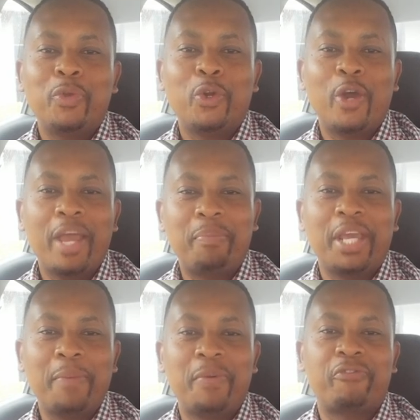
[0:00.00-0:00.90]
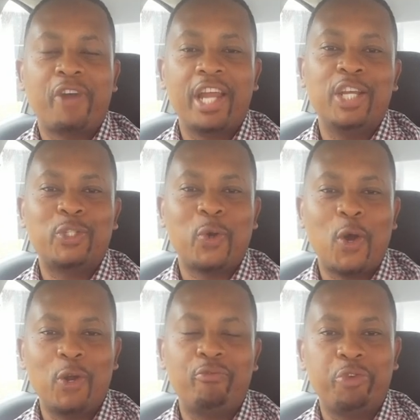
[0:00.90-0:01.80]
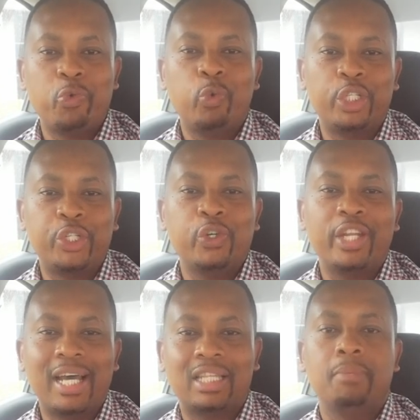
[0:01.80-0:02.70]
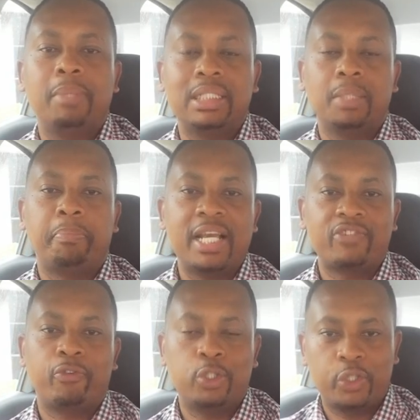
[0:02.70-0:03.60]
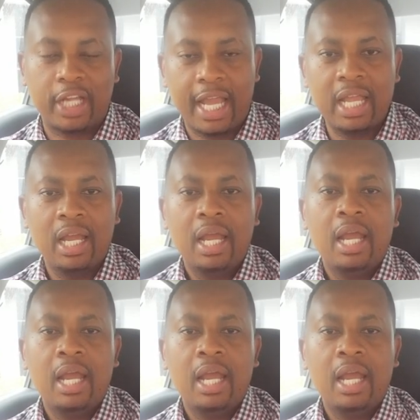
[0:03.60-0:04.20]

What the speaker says: You know, happy Friday to all of you. Wishing you nothing but the best for today.